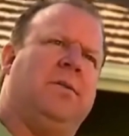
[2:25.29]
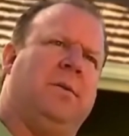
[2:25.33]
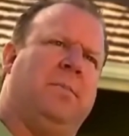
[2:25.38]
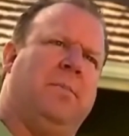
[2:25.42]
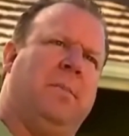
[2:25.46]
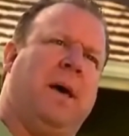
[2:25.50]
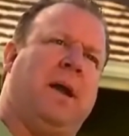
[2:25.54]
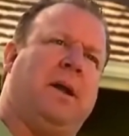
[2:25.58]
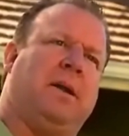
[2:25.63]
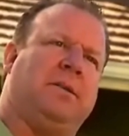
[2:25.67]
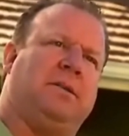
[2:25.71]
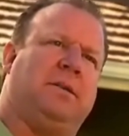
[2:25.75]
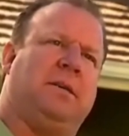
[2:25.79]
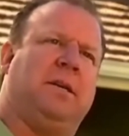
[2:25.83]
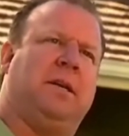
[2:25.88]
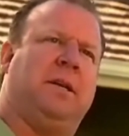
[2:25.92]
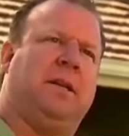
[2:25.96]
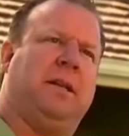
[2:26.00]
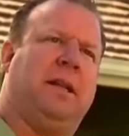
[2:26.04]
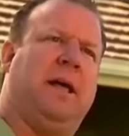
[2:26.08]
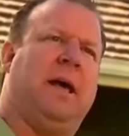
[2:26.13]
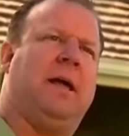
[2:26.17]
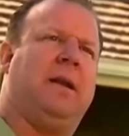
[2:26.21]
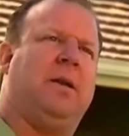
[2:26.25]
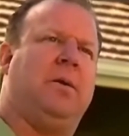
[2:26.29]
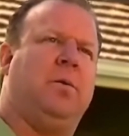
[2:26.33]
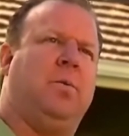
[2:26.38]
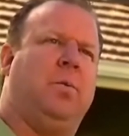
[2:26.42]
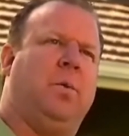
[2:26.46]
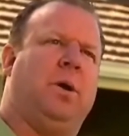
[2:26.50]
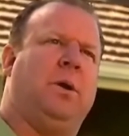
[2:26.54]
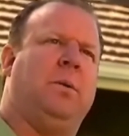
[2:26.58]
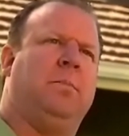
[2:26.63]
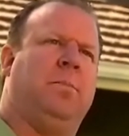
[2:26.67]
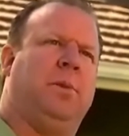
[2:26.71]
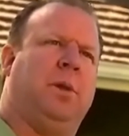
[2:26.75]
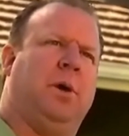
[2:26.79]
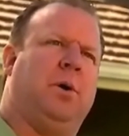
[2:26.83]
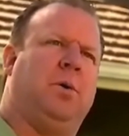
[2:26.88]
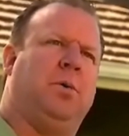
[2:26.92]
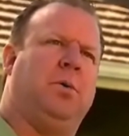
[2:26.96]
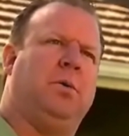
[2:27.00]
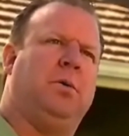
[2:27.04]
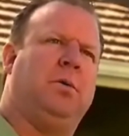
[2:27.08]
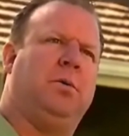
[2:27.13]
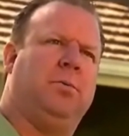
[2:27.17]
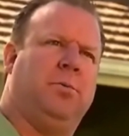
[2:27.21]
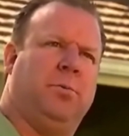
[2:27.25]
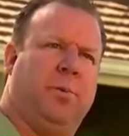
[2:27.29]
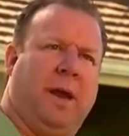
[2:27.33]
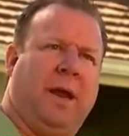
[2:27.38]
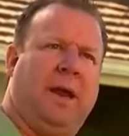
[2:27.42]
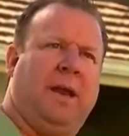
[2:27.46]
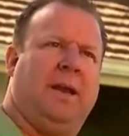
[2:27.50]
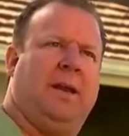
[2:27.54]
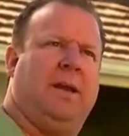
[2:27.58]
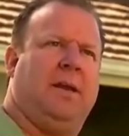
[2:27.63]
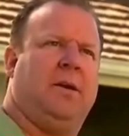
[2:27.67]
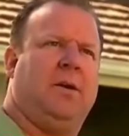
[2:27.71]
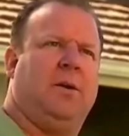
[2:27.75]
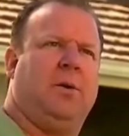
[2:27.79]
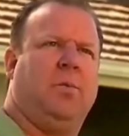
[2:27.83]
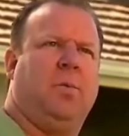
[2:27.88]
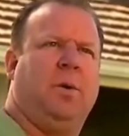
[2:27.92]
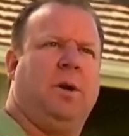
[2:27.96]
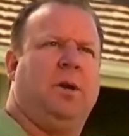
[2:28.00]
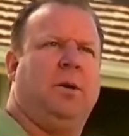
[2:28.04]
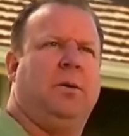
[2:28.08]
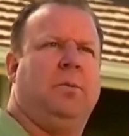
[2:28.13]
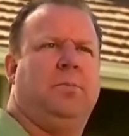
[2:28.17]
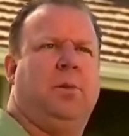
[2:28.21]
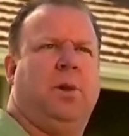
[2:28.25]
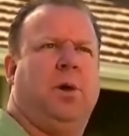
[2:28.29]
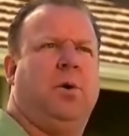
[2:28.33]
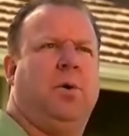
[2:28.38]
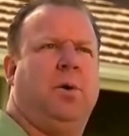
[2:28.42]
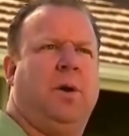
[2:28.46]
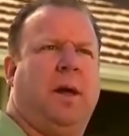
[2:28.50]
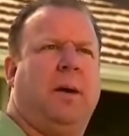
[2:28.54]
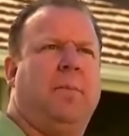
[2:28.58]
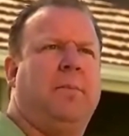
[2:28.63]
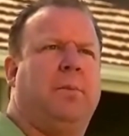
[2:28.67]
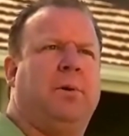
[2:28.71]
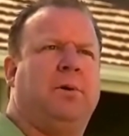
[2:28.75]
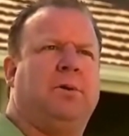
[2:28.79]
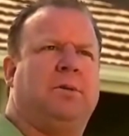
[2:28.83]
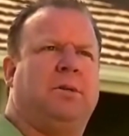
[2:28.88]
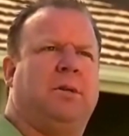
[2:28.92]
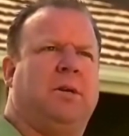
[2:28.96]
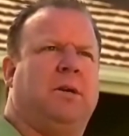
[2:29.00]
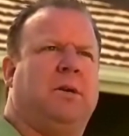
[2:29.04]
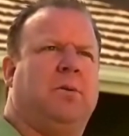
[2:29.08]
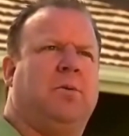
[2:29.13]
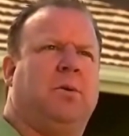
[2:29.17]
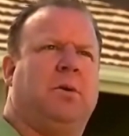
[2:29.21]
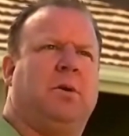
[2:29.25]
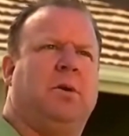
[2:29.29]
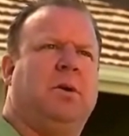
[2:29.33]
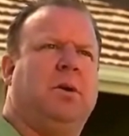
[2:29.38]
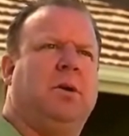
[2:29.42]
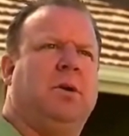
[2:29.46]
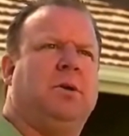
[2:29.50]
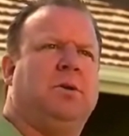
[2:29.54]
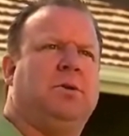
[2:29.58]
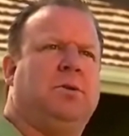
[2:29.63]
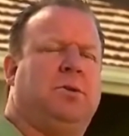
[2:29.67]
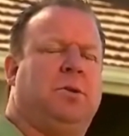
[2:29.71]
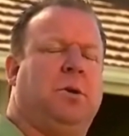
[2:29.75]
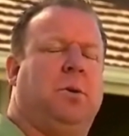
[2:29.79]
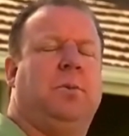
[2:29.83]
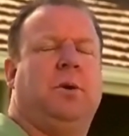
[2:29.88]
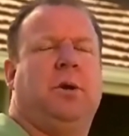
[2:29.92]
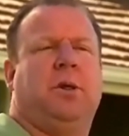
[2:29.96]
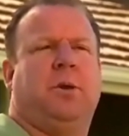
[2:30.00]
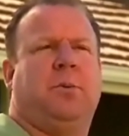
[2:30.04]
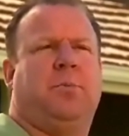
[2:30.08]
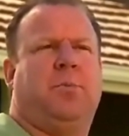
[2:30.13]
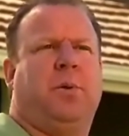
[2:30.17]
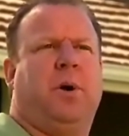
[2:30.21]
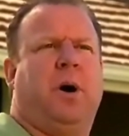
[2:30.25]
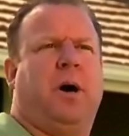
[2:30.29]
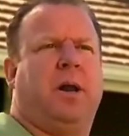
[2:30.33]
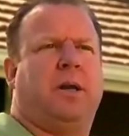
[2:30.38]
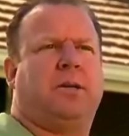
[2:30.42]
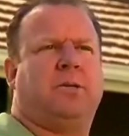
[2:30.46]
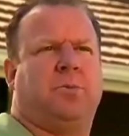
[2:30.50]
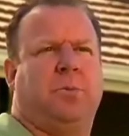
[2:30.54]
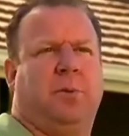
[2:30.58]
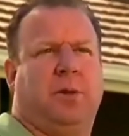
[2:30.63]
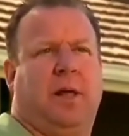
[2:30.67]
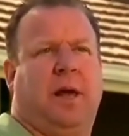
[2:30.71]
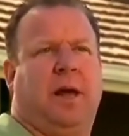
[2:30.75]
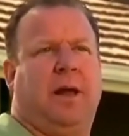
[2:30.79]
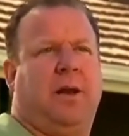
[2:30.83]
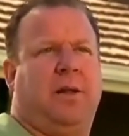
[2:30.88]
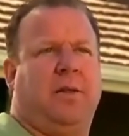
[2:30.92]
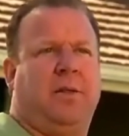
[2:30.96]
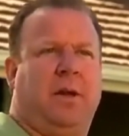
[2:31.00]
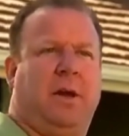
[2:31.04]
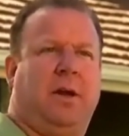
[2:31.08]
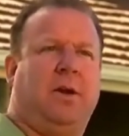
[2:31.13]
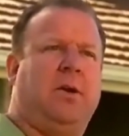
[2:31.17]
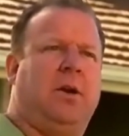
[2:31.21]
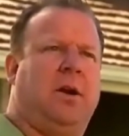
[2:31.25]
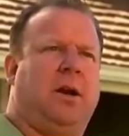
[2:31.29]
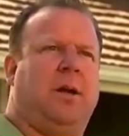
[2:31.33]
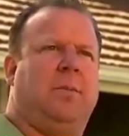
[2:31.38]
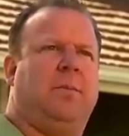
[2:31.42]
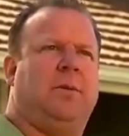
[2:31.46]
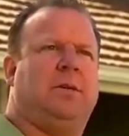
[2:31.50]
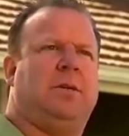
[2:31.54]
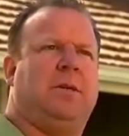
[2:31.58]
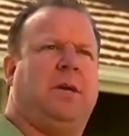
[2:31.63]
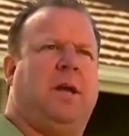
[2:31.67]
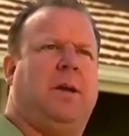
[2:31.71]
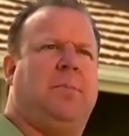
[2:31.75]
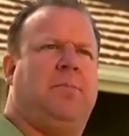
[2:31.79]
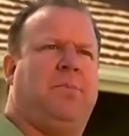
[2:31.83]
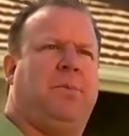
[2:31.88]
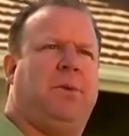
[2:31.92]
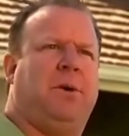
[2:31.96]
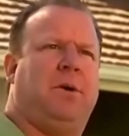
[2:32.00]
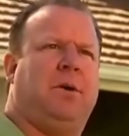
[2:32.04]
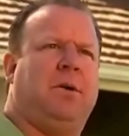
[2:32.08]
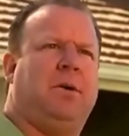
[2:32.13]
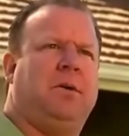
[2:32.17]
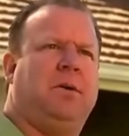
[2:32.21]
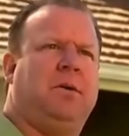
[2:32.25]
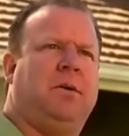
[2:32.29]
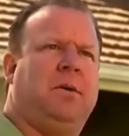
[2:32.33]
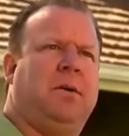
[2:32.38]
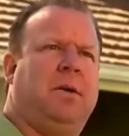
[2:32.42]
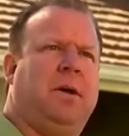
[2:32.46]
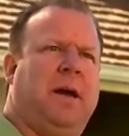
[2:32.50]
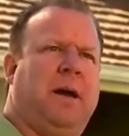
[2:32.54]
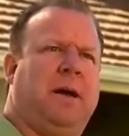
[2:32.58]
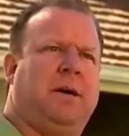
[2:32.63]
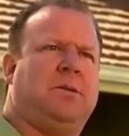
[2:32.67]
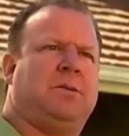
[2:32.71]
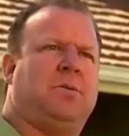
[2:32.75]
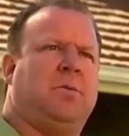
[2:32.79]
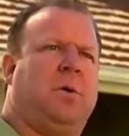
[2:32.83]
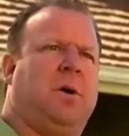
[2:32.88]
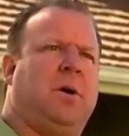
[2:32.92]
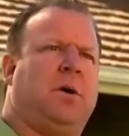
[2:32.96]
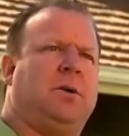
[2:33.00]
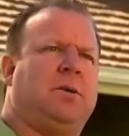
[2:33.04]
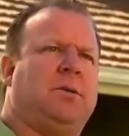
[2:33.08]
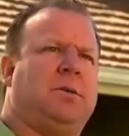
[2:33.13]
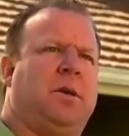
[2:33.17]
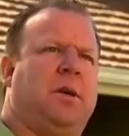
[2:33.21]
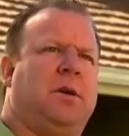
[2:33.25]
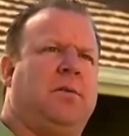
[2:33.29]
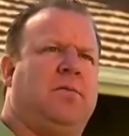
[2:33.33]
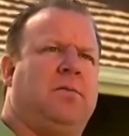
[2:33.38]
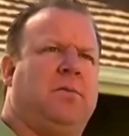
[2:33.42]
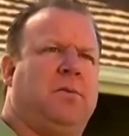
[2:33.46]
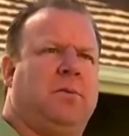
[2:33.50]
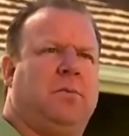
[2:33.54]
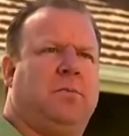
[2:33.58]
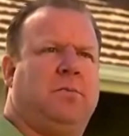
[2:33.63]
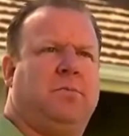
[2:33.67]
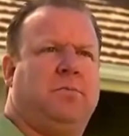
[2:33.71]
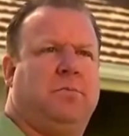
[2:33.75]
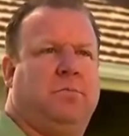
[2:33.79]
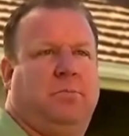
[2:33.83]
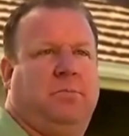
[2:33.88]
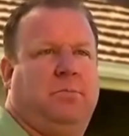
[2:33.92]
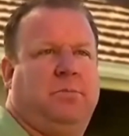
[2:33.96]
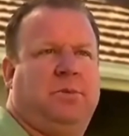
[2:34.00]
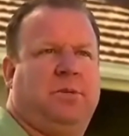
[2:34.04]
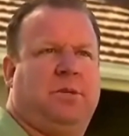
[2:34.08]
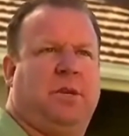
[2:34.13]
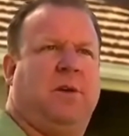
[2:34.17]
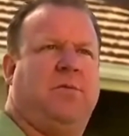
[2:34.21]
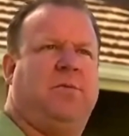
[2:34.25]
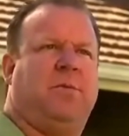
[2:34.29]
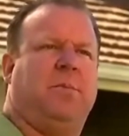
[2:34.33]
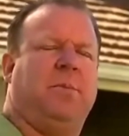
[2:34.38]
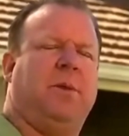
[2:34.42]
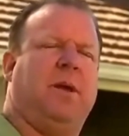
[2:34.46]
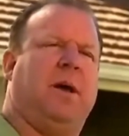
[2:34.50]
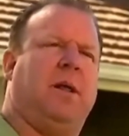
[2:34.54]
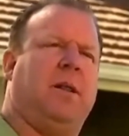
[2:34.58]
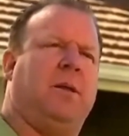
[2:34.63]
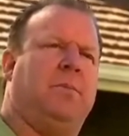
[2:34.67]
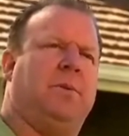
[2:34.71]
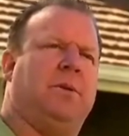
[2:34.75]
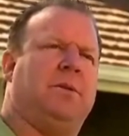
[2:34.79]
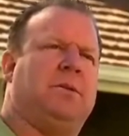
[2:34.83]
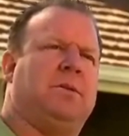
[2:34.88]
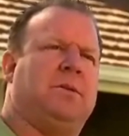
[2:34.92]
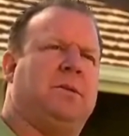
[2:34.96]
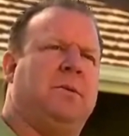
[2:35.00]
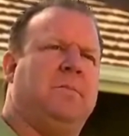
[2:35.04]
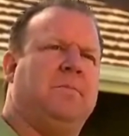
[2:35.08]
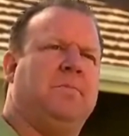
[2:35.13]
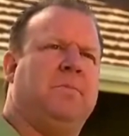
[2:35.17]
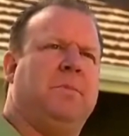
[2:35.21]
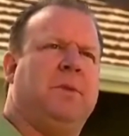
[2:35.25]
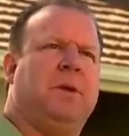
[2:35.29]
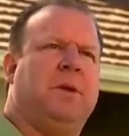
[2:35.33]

the metal didn't let wind-blown rain in or wind-blown embers in, where so many other products relied on the underlayment to keep the house water safe or safe from the elements.